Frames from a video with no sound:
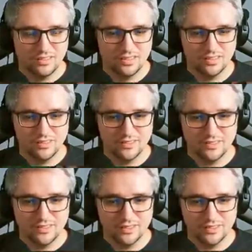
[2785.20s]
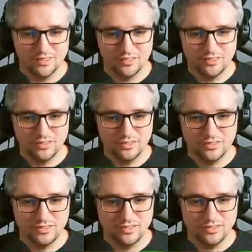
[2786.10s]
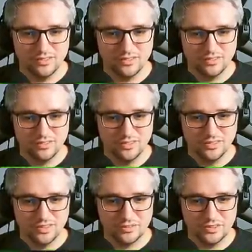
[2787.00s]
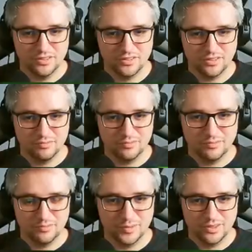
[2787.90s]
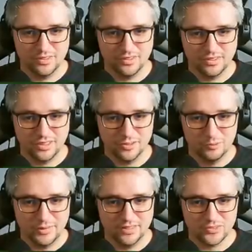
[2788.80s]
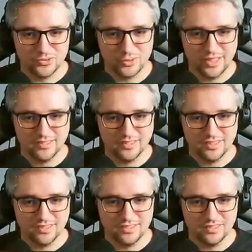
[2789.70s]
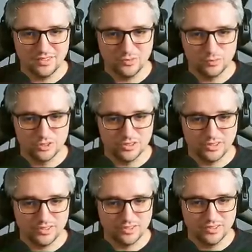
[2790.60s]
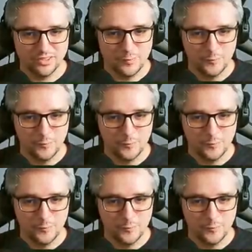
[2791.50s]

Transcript: And this is the annoying one, but uh, I know my strategy still works.